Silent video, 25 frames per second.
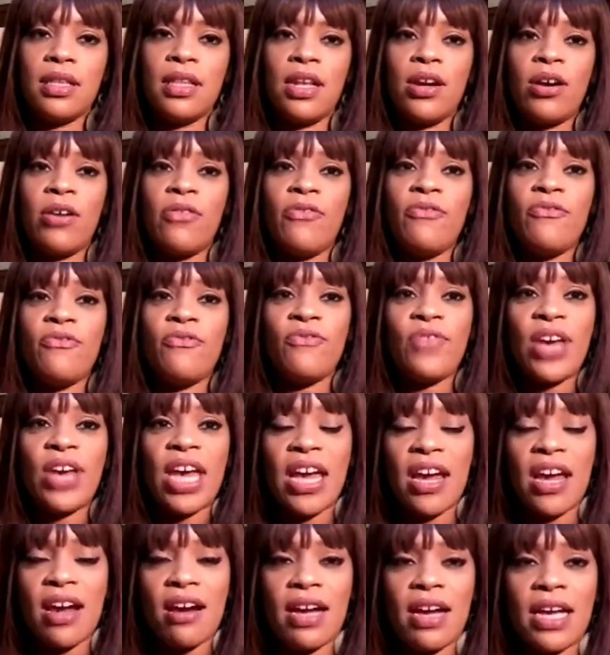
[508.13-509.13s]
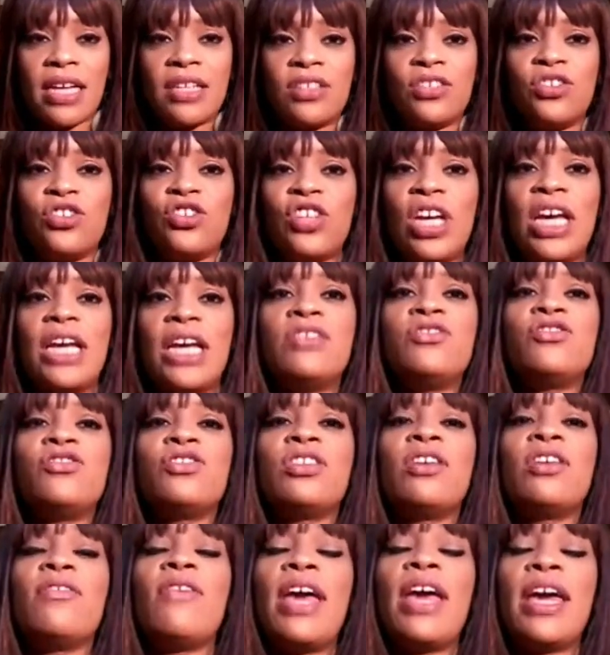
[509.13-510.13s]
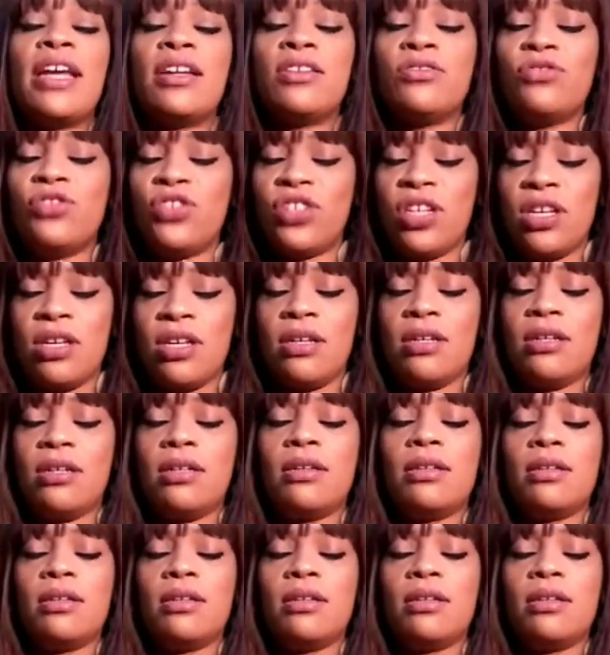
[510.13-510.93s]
that are fair exchanges of energy.